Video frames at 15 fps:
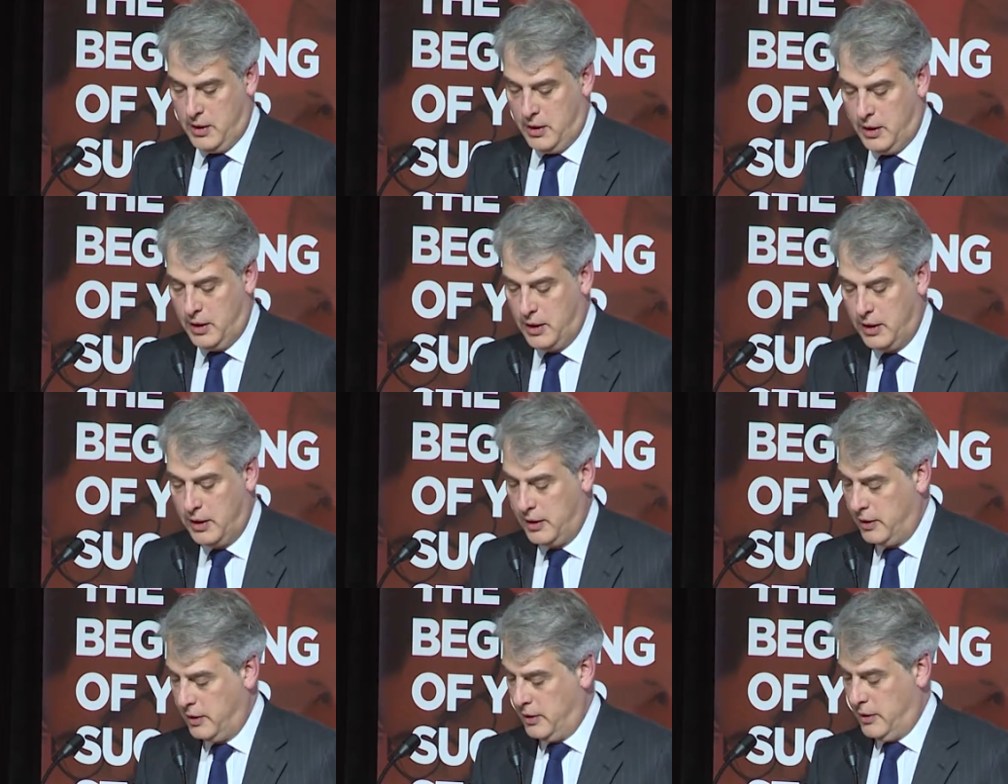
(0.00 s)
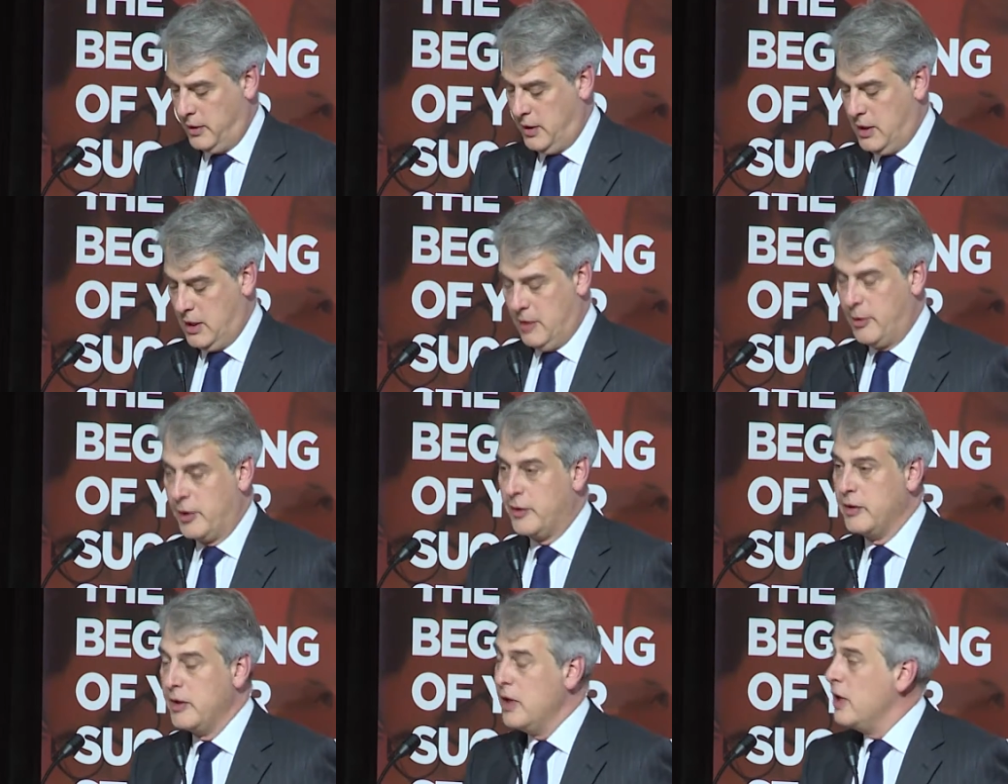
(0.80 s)

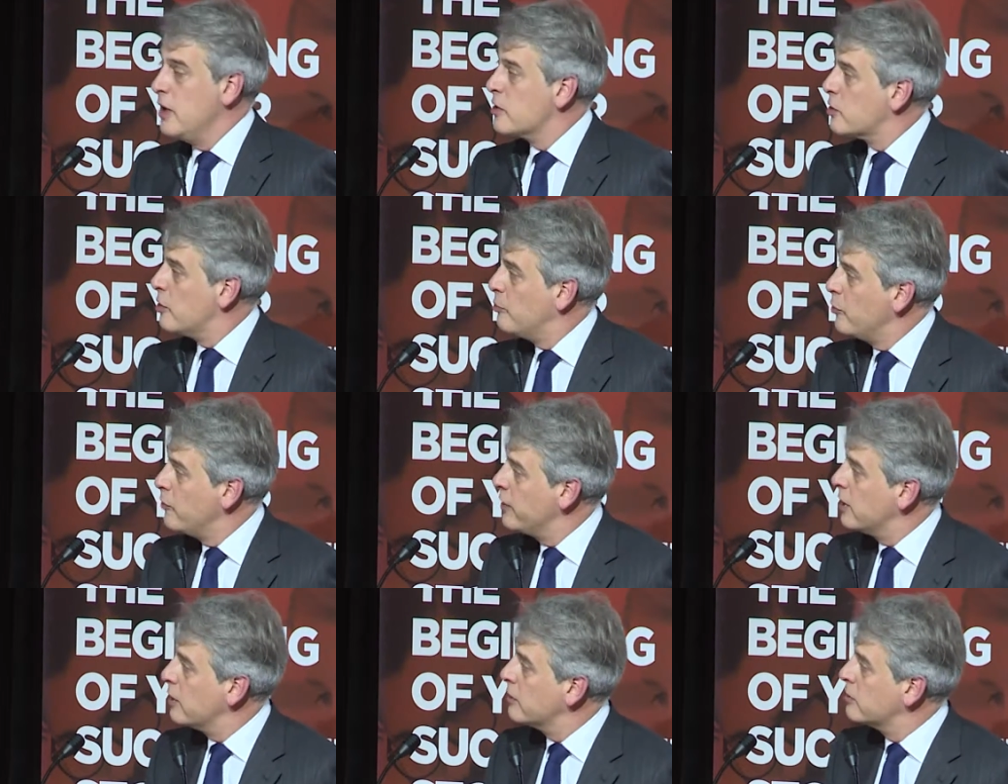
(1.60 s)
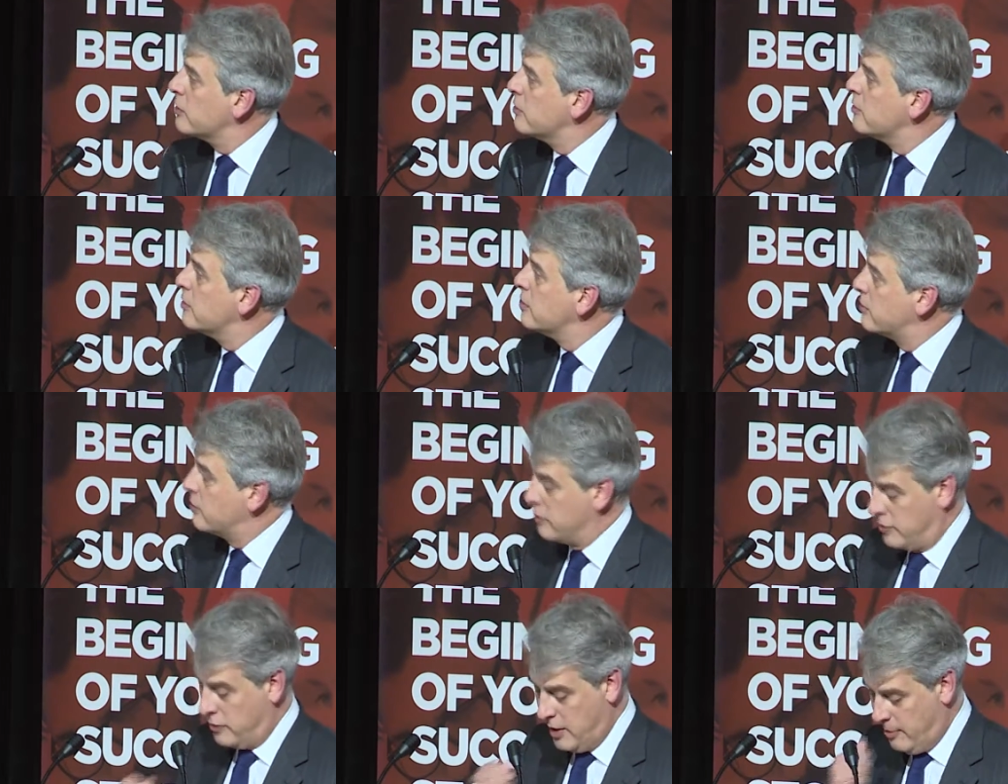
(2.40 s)
Lebanon. So moving on to
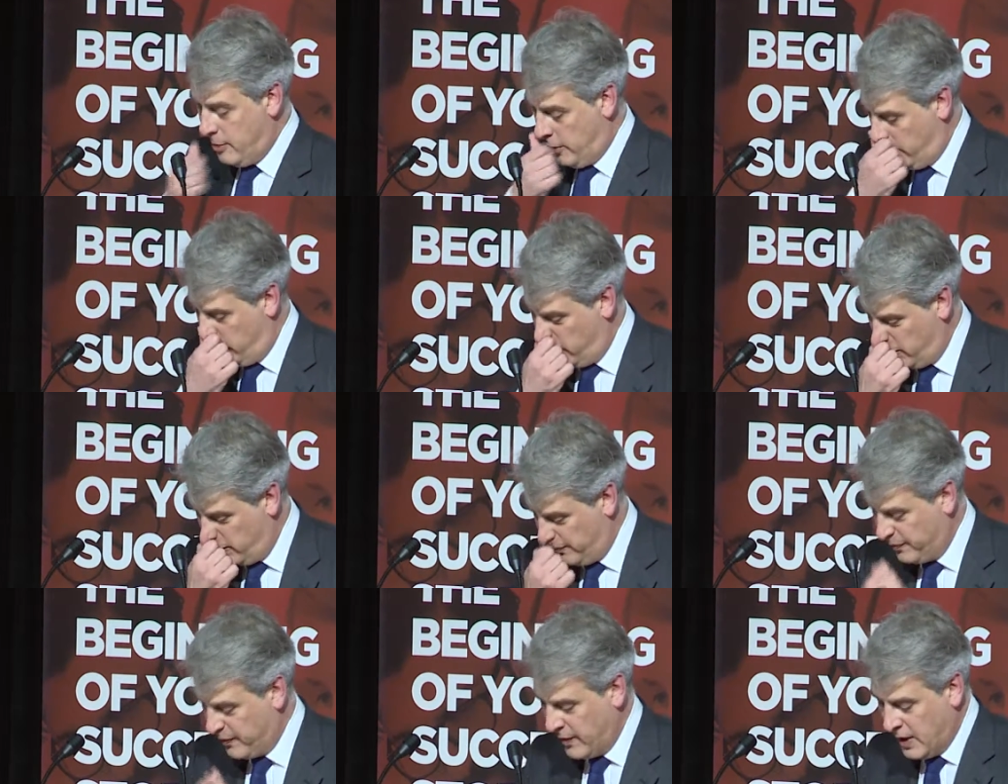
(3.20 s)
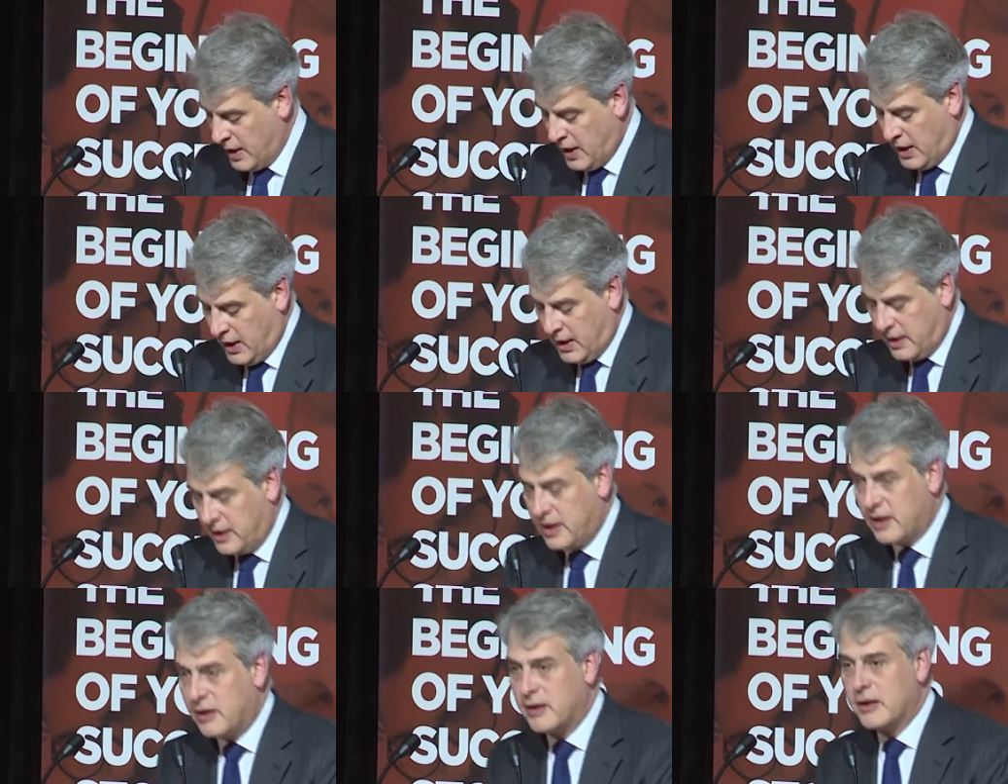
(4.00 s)
Lebanon,
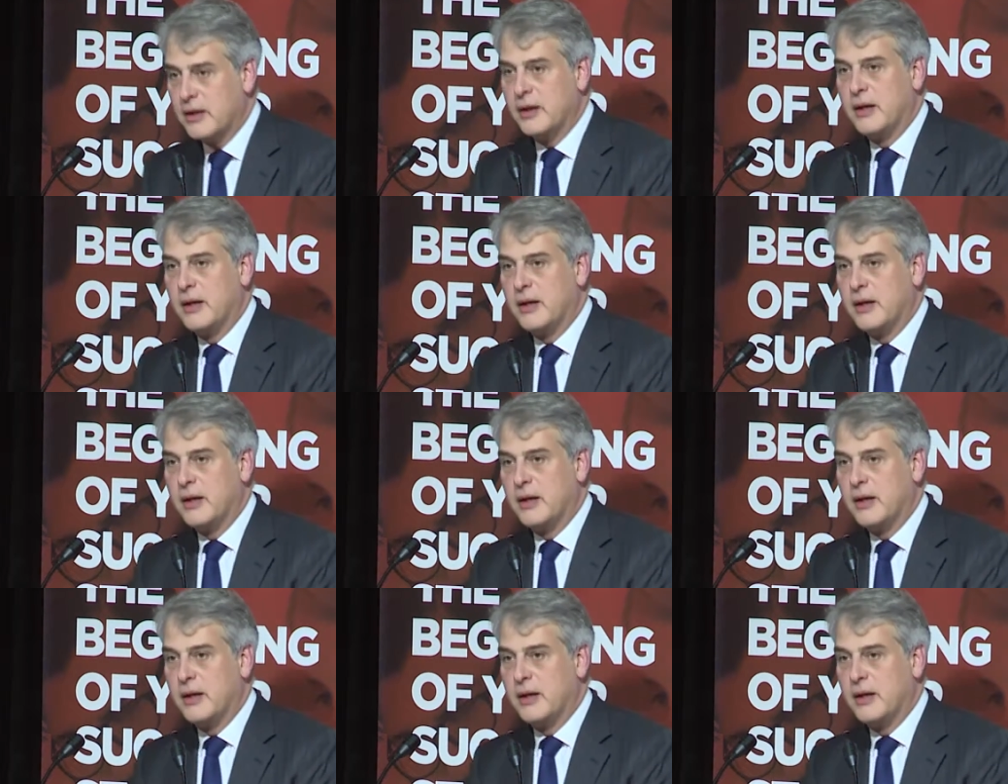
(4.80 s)
there are